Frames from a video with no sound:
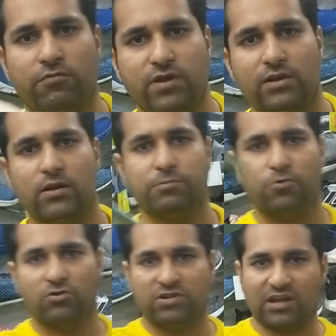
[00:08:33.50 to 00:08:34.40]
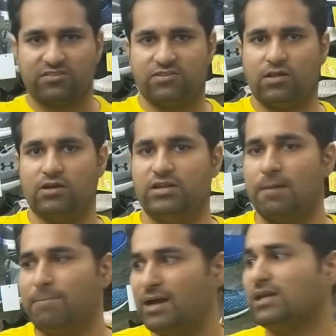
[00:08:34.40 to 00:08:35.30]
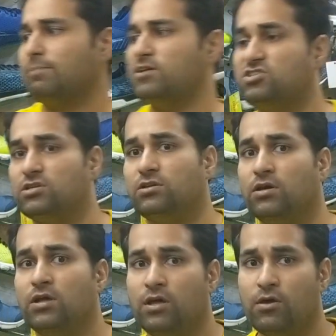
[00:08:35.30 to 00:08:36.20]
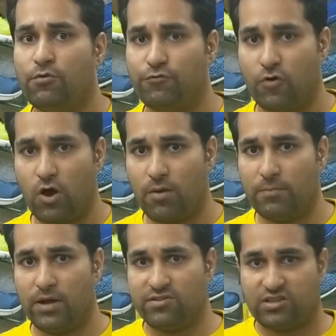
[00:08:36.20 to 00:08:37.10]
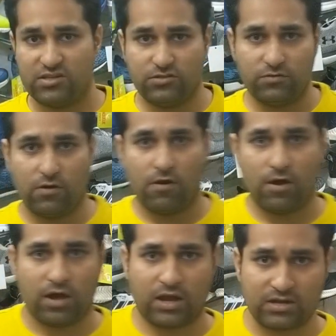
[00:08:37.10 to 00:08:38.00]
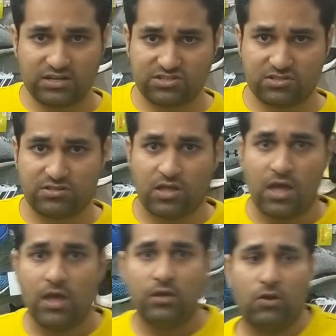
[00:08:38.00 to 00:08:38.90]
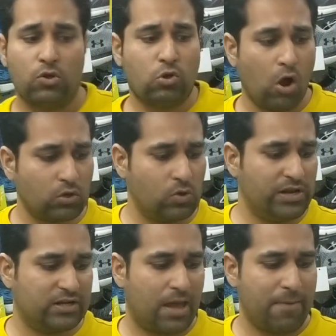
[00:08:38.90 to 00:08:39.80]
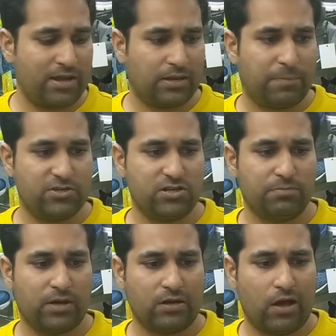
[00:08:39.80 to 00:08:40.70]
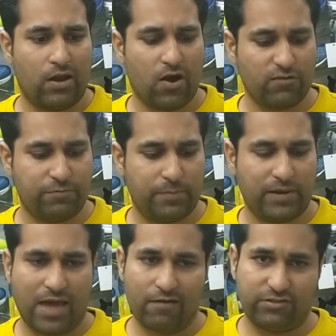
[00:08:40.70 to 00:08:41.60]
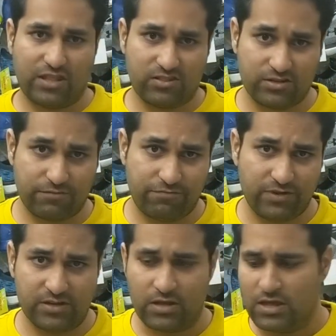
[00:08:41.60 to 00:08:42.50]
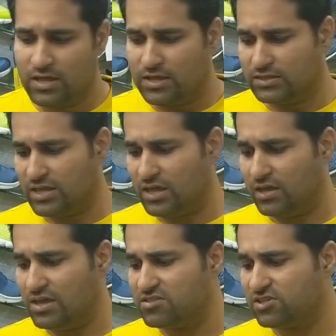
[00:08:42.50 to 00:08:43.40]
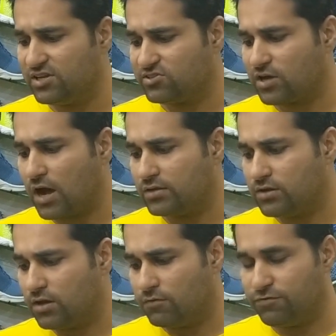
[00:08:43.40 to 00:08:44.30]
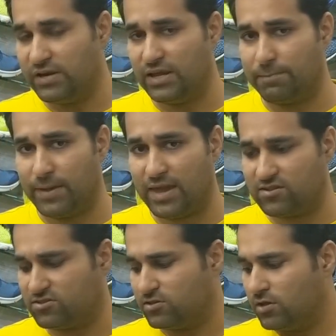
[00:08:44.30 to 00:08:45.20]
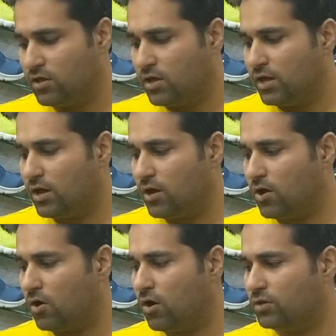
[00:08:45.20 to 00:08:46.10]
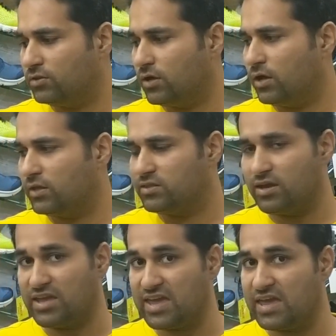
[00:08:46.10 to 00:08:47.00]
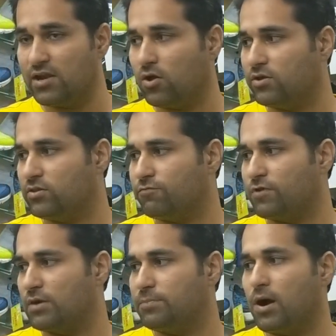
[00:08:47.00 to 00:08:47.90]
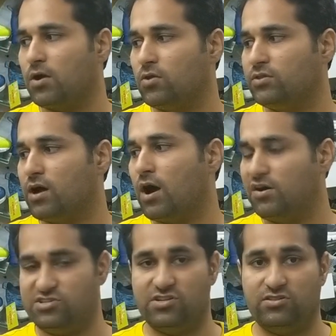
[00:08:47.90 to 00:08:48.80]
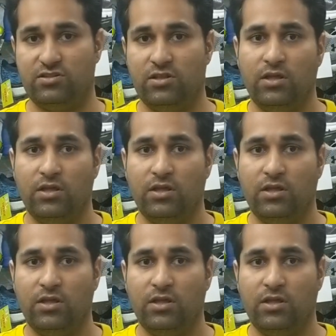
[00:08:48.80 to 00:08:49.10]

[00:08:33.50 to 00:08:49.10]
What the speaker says: and it protects a diabetic patient from such conditions. Now, not only a diabetic patient, but a lot of people have sensitive feet. They easily start feeling pains in their heel or in the front part or in the arches